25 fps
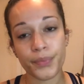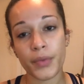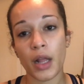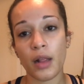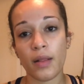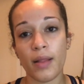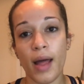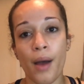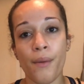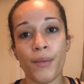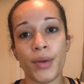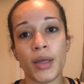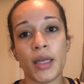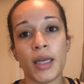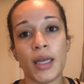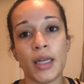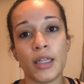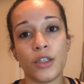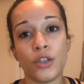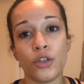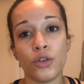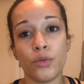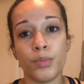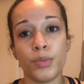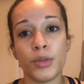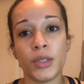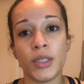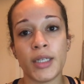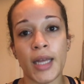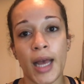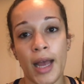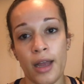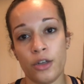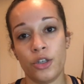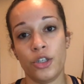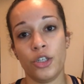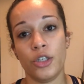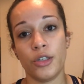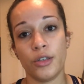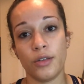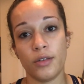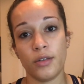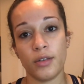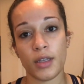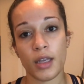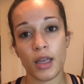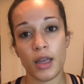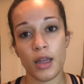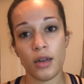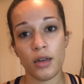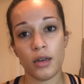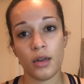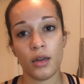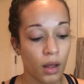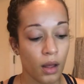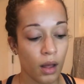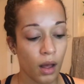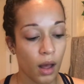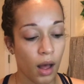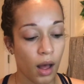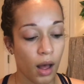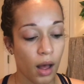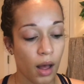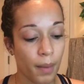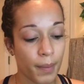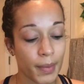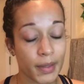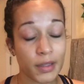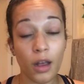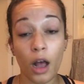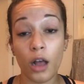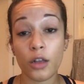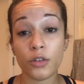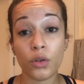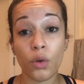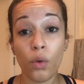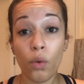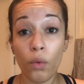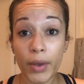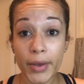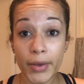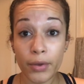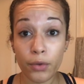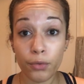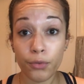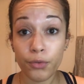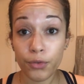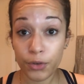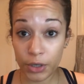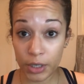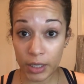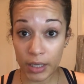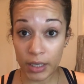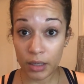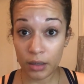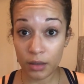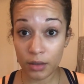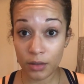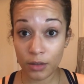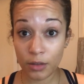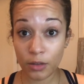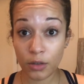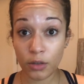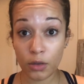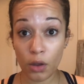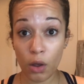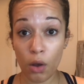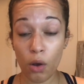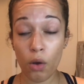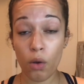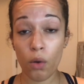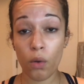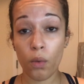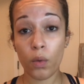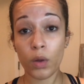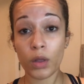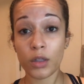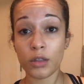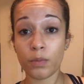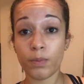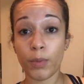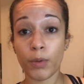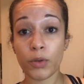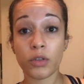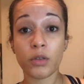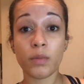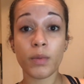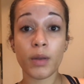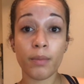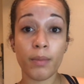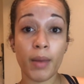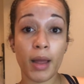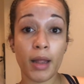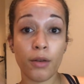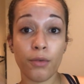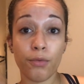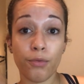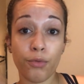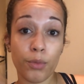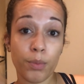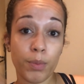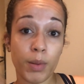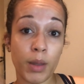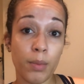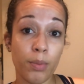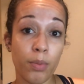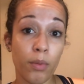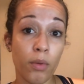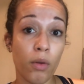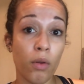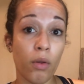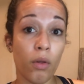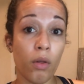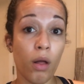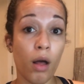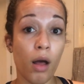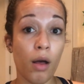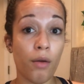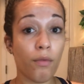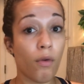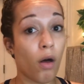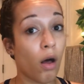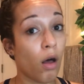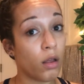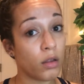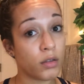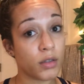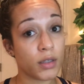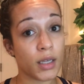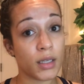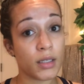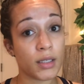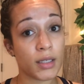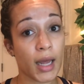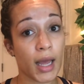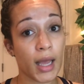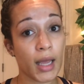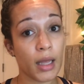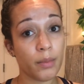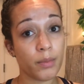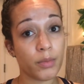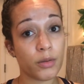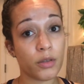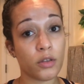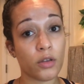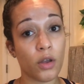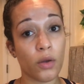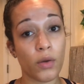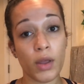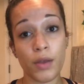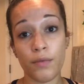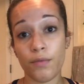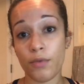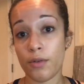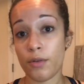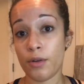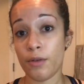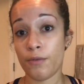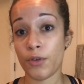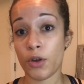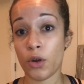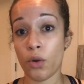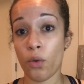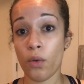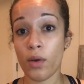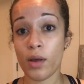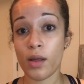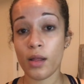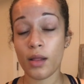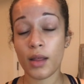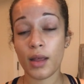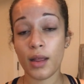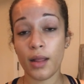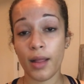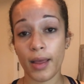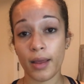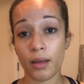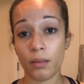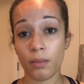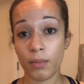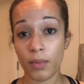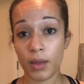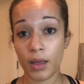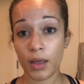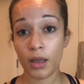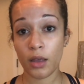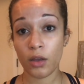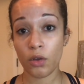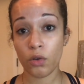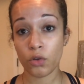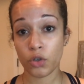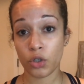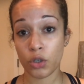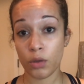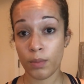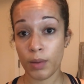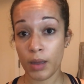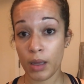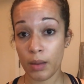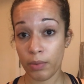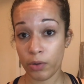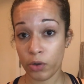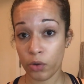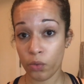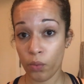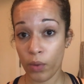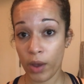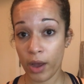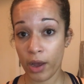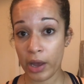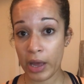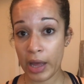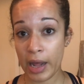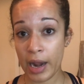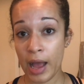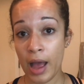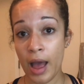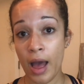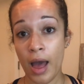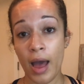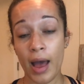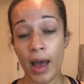allowing it to protect your skin. It's also oil-free, so it's supposed to be meant for people of all skin types, so even if you're oily like me, you should be able to wear it,